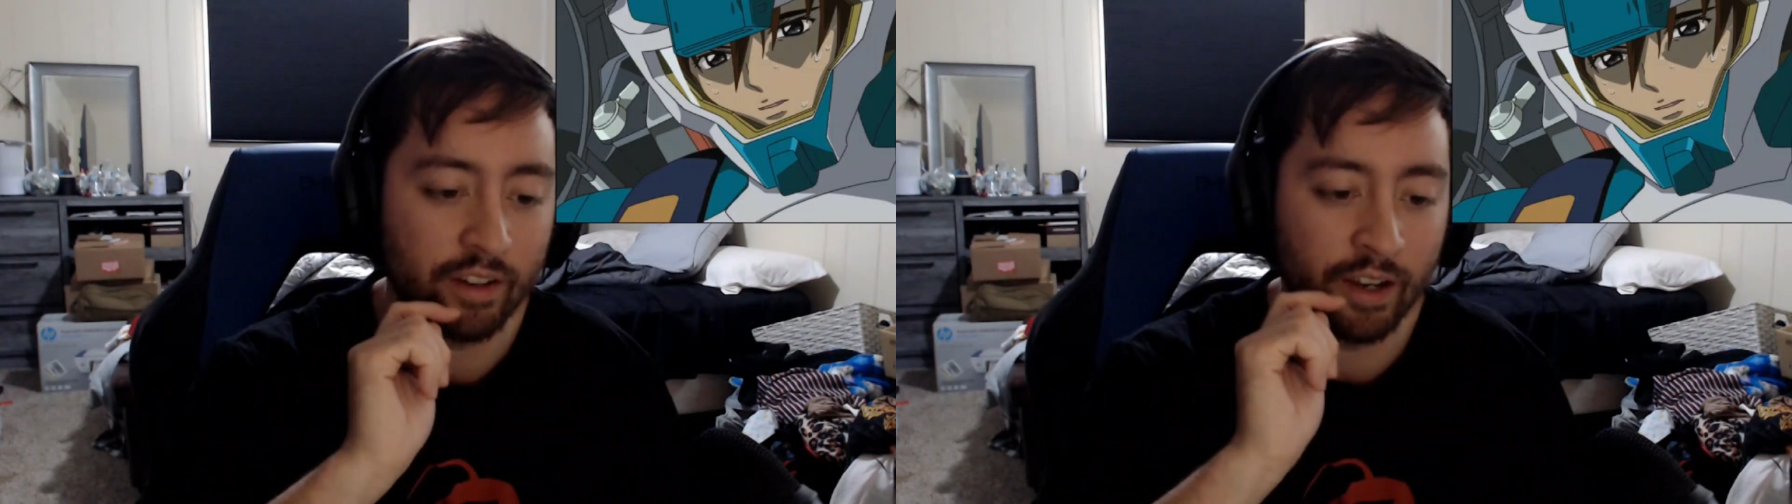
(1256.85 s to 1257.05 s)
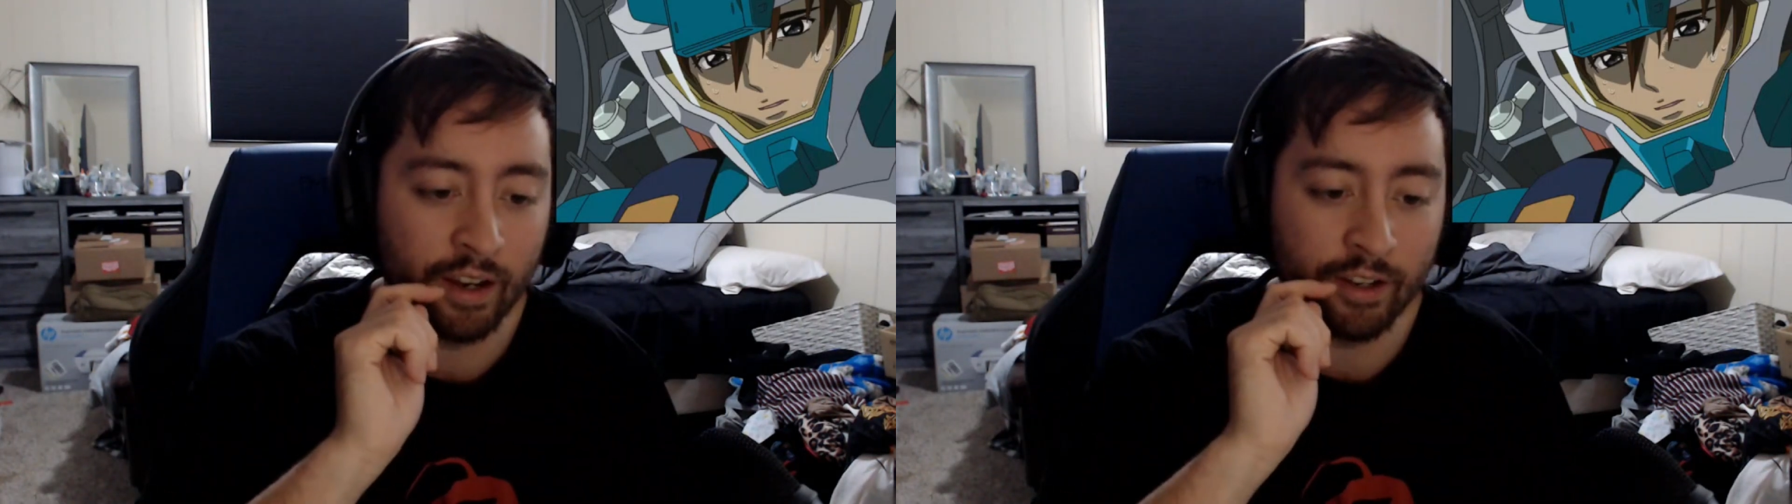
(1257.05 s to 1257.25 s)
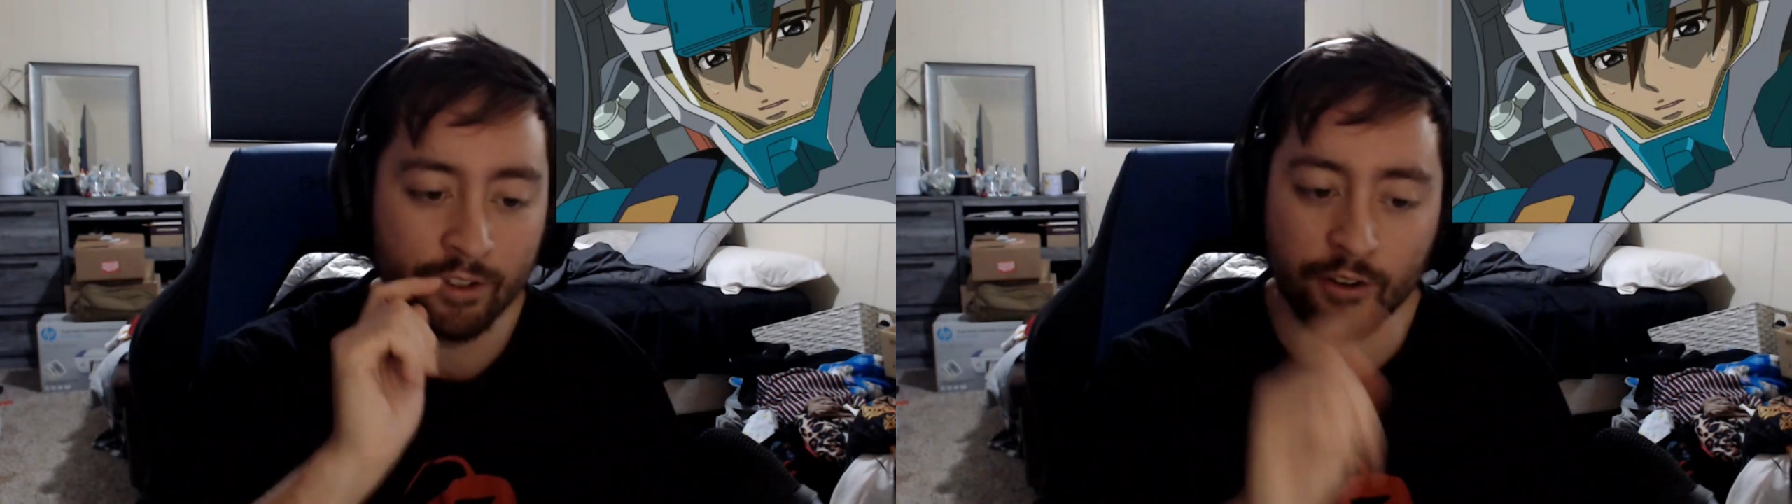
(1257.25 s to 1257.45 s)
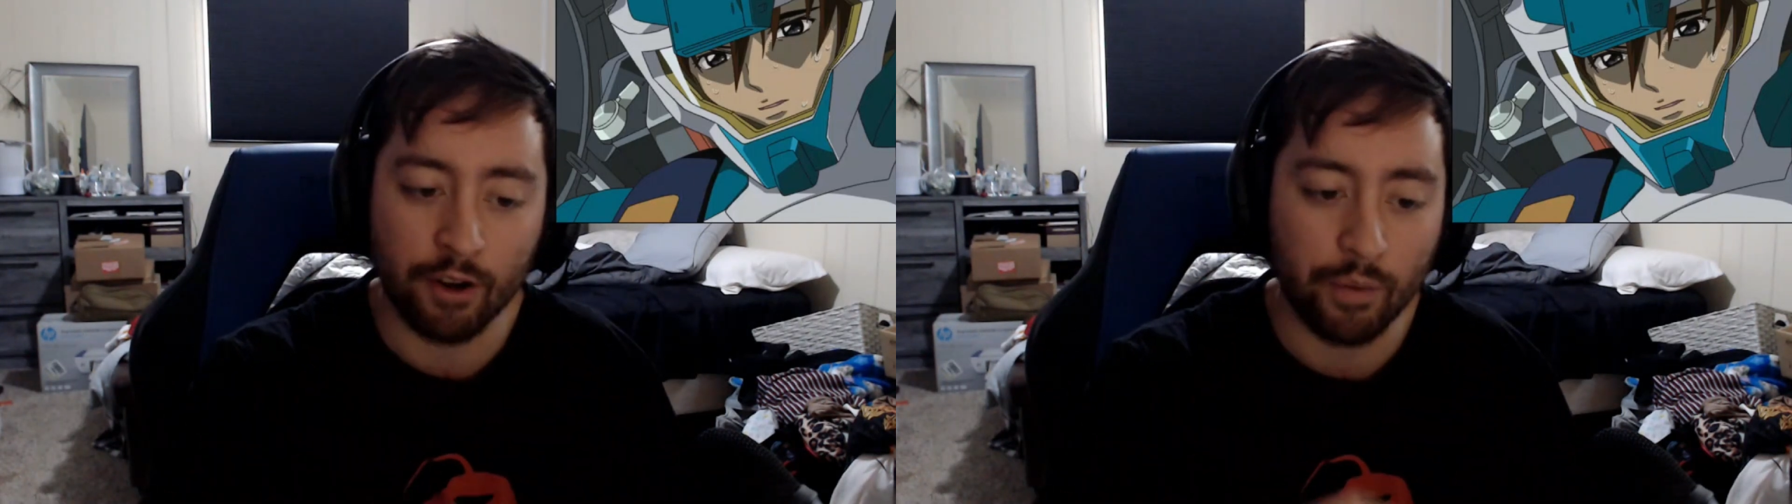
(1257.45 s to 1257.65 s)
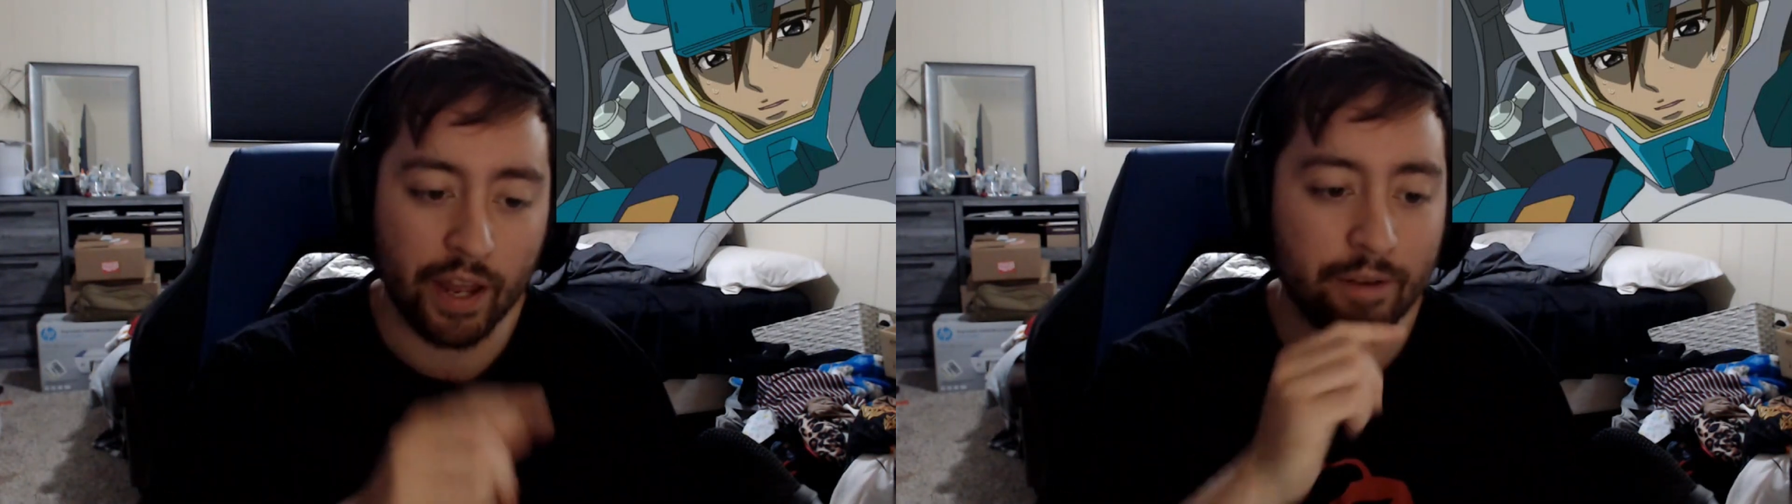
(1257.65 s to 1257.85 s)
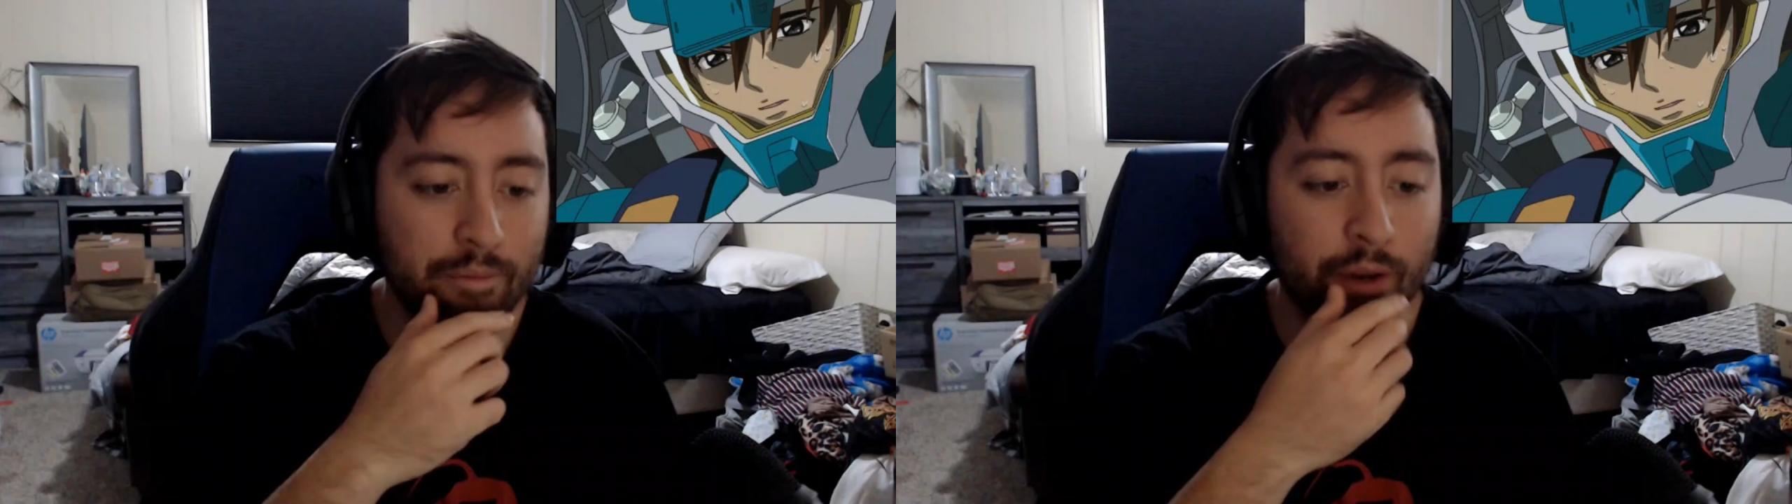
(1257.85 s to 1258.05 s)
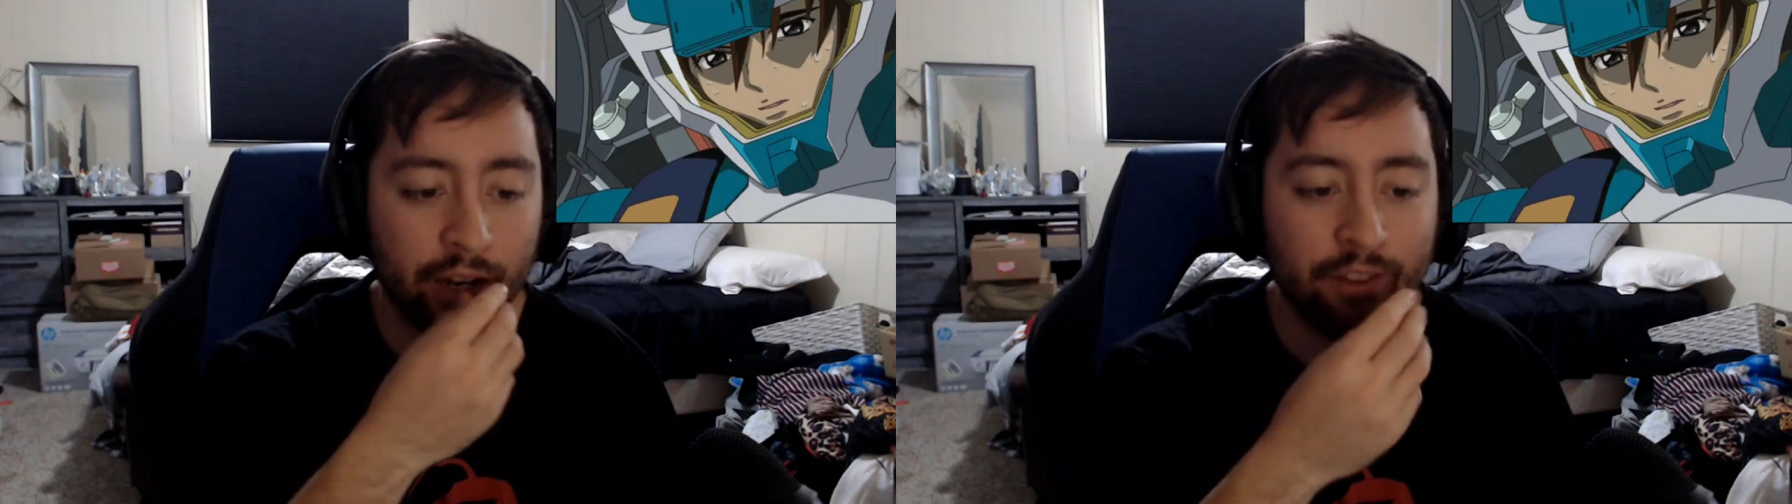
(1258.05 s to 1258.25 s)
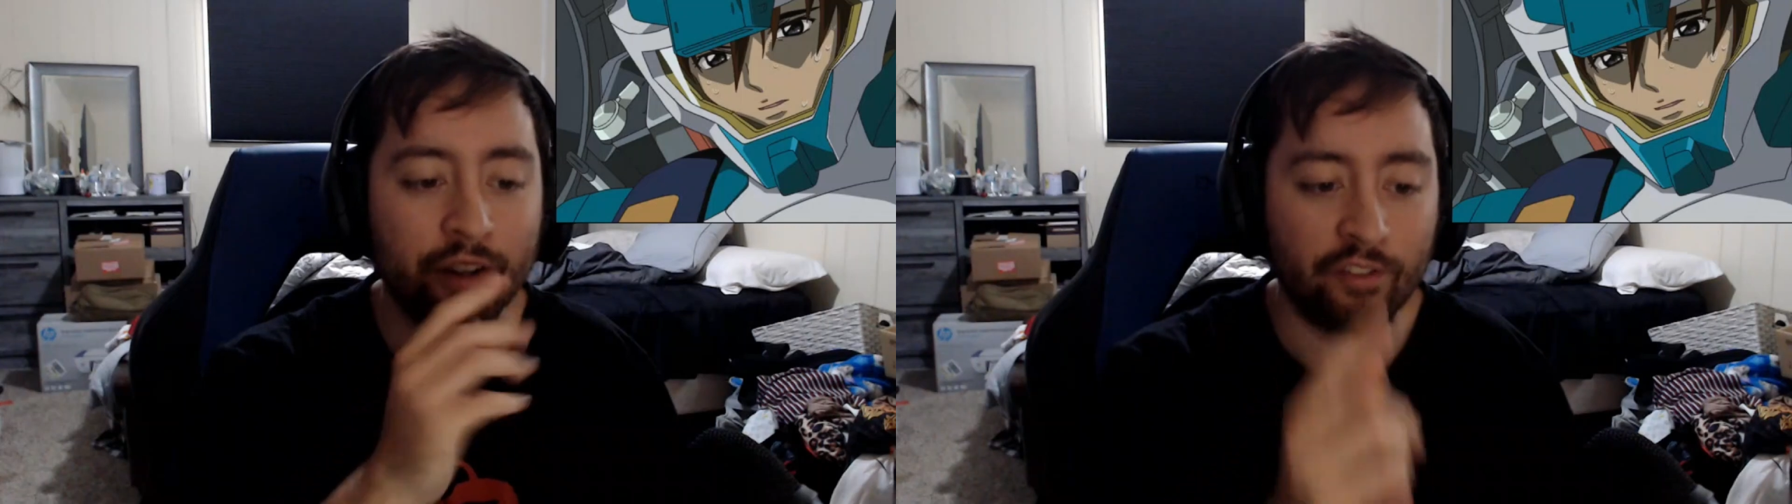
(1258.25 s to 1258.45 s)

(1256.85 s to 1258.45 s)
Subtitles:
Don't know when, but I think